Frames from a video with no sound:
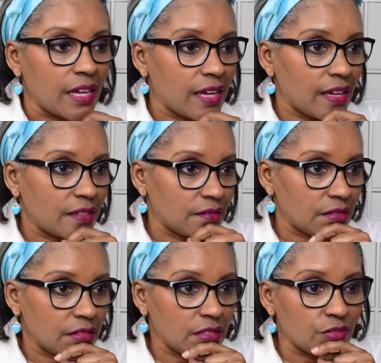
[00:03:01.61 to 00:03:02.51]

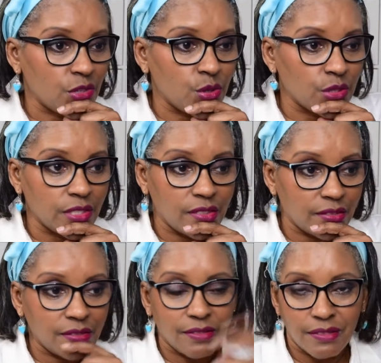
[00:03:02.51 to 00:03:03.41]
And, of course,
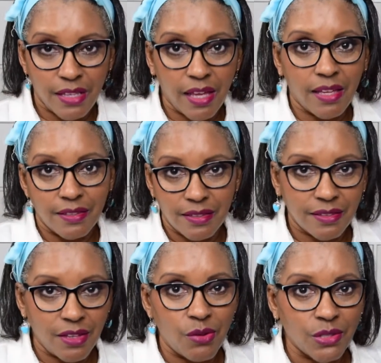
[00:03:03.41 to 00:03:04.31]
that
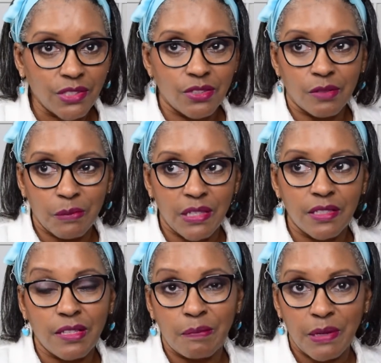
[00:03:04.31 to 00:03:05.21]
is always going to be
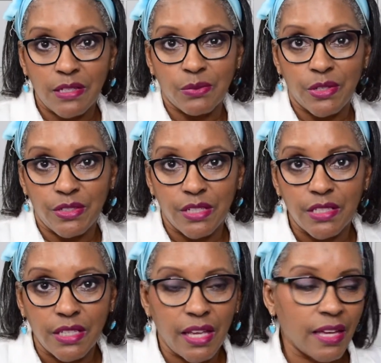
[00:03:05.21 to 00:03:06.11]
someplace where you
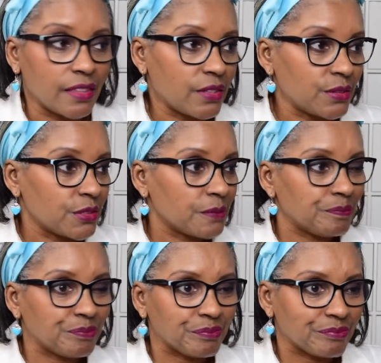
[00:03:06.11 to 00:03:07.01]
need to hang those.
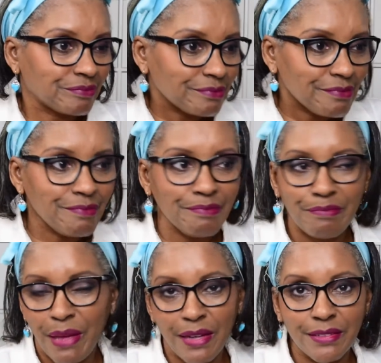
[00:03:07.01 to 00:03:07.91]

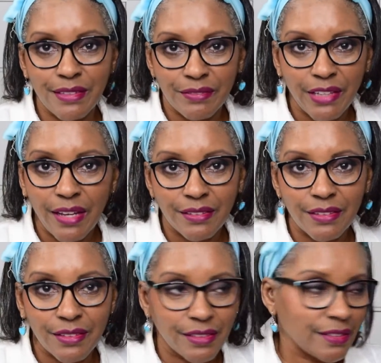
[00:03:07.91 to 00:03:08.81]
Patterns I've
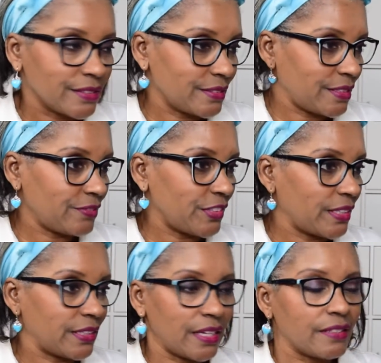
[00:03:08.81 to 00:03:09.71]
downloaded and stuff
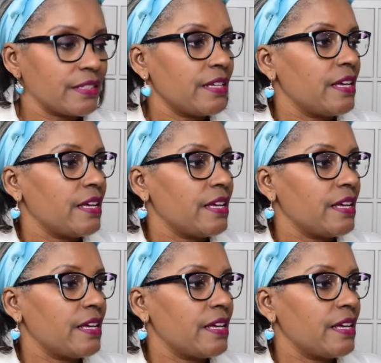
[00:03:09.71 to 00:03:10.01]
like that.